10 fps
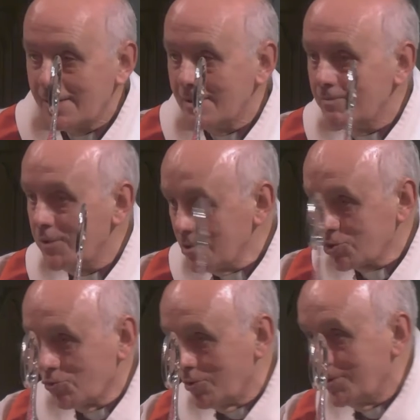Be
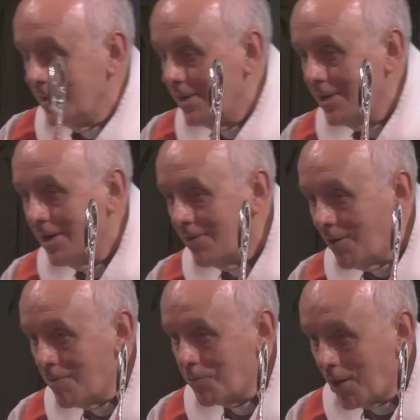assured of our
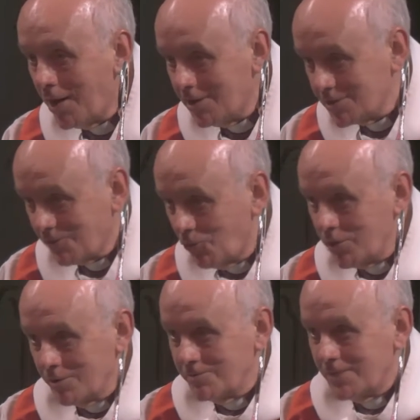prayers for you
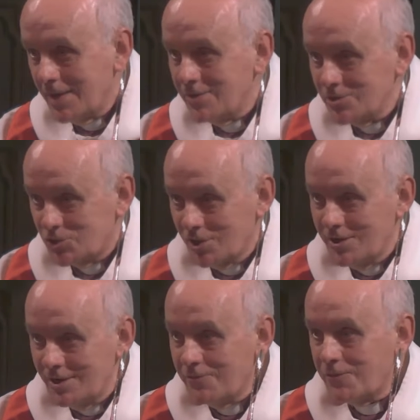in the journey
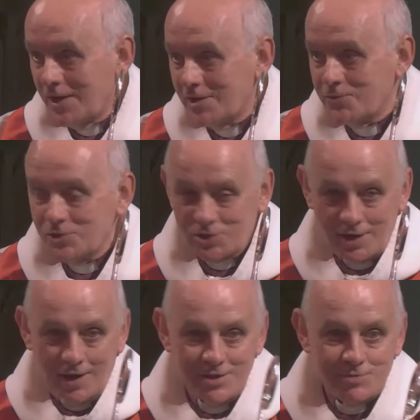of faith which
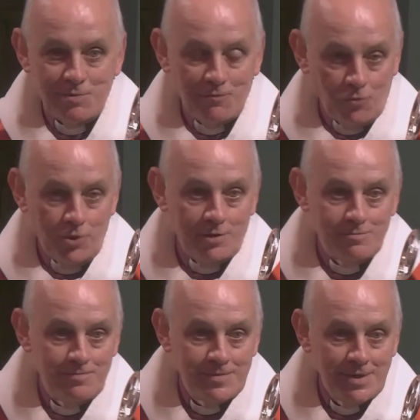lies before you.
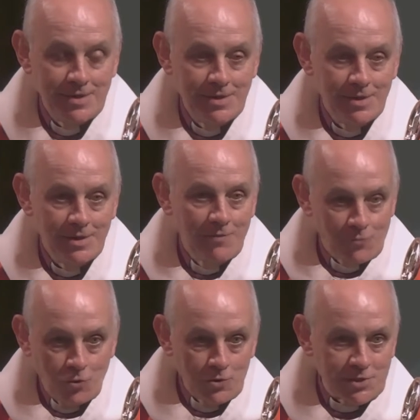Of
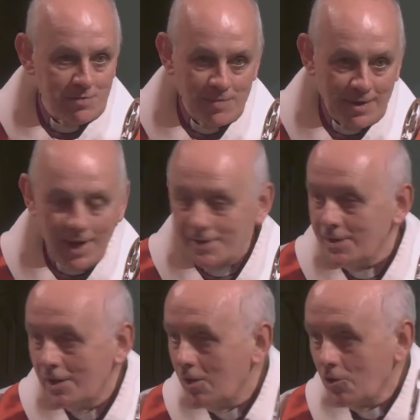course, it began
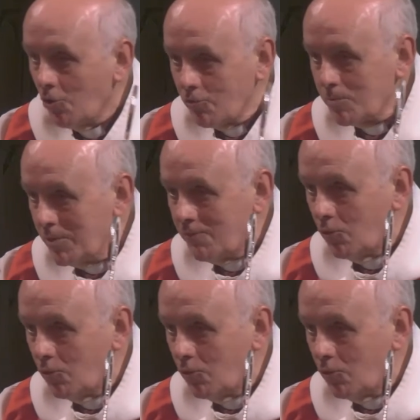long before